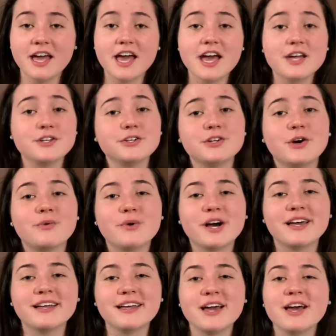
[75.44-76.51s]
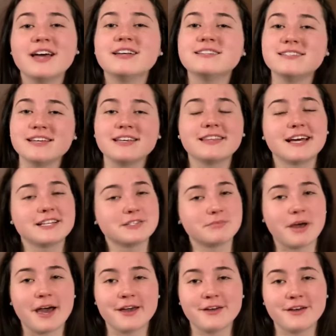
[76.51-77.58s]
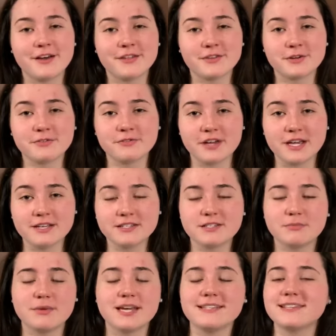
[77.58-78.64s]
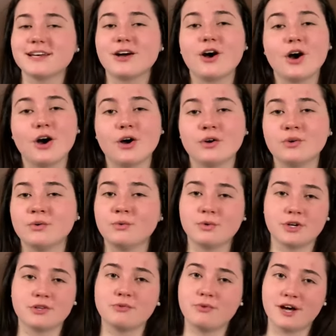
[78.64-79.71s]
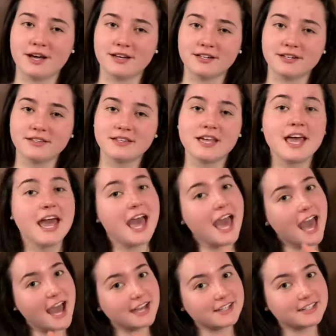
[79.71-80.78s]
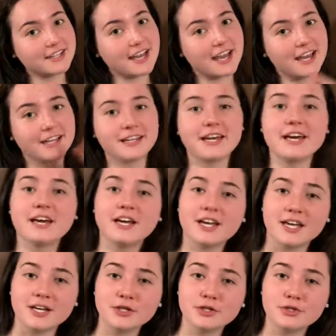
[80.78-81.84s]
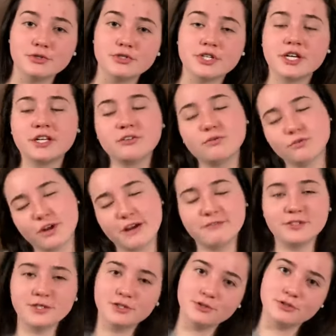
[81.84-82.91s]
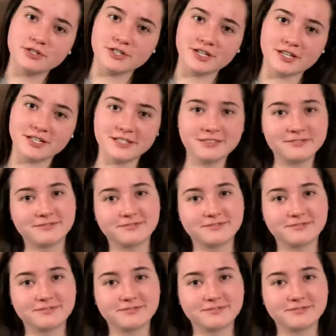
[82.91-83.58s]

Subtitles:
And you know what? Seeing that smile on their face makes it all worthwhile. Hashtag inclusion revolution.